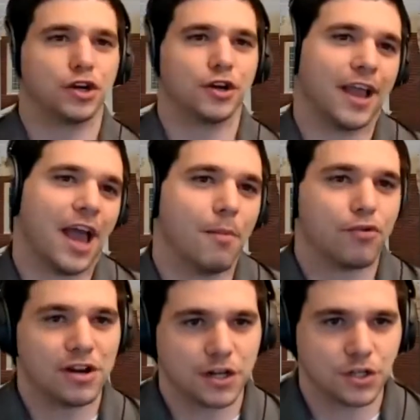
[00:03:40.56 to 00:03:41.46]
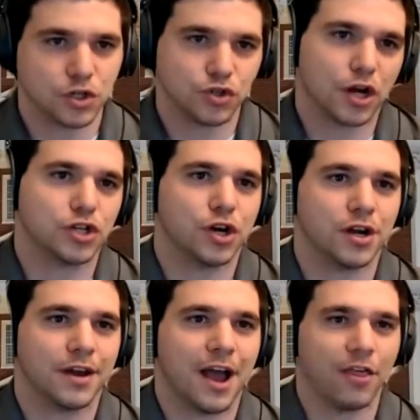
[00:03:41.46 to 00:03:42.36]
like how projects are structured
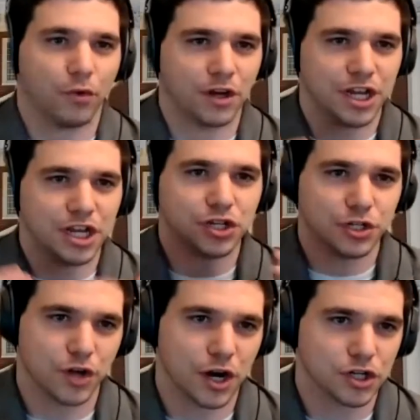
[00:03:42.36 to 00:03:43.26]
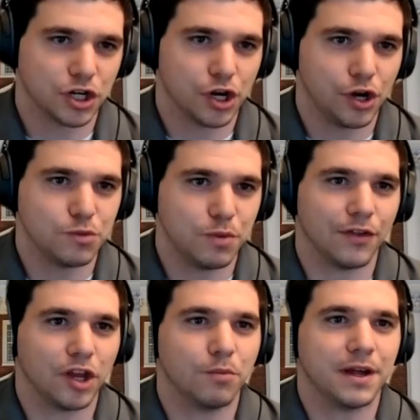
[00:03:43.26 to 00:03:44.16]
and how the organization is structured, could you speak a
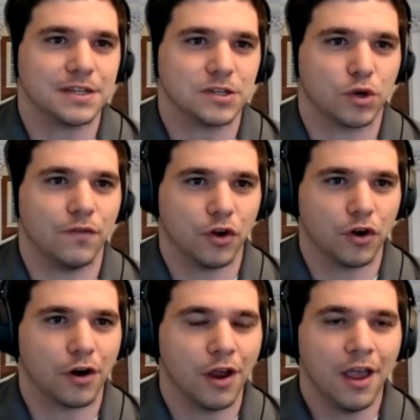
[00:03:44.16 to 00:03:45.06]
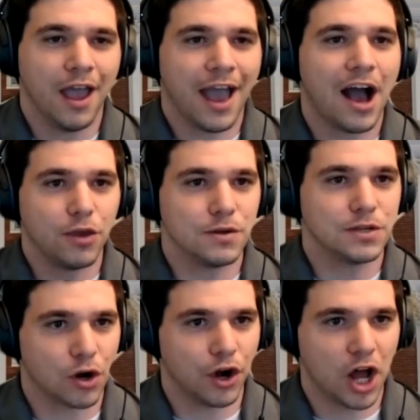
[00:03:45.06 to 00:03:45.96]
little bit to sort of how you
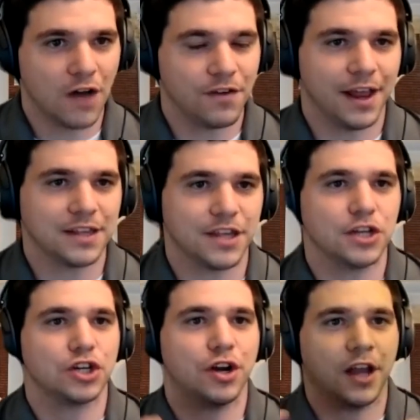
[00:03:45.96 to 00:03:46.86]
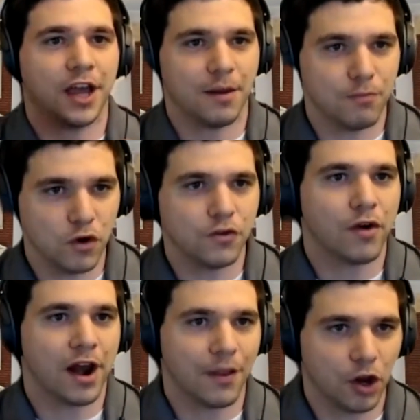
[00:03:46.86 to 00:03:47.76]
started off at Accenture and kind of moved
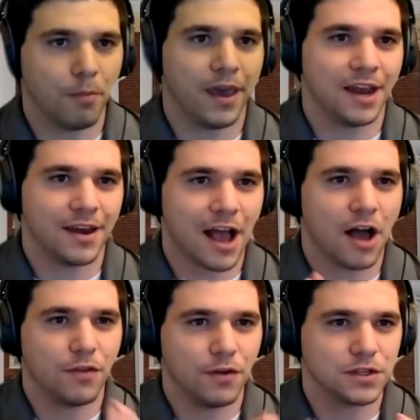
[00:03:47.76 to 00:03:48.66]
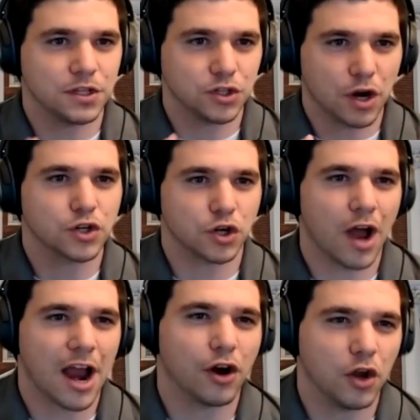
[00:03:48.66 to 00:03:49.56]
around a little bit and how the structure
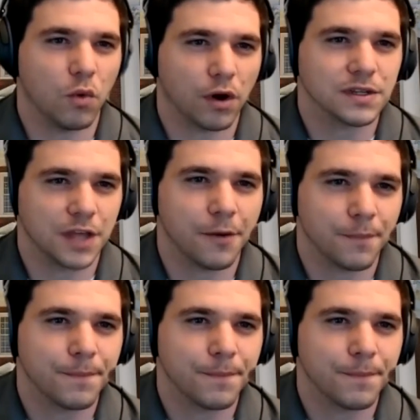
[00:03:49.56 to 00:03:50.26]
hierarchy works there?